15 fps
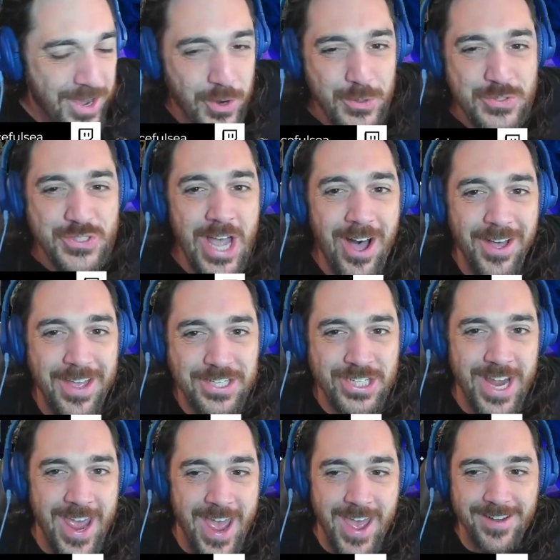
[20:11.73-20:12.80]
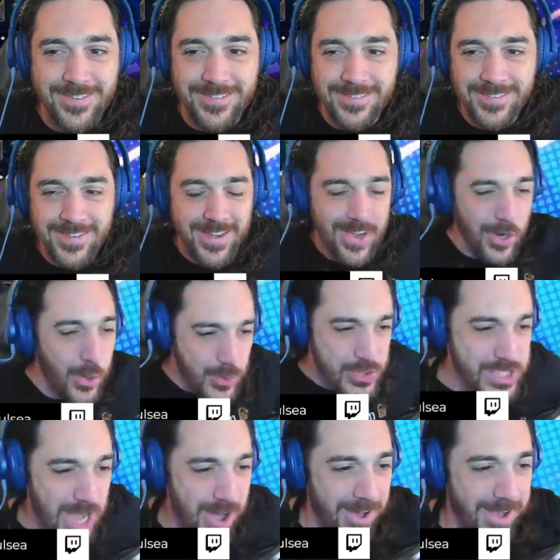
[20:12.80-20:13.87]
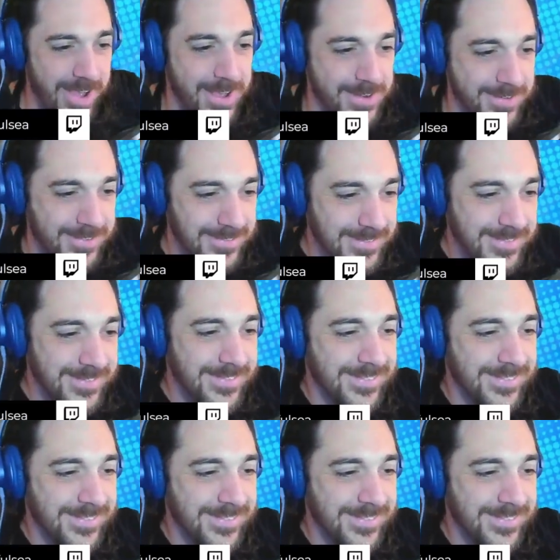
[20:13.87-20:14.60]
Who saw it, chat? Who saw it?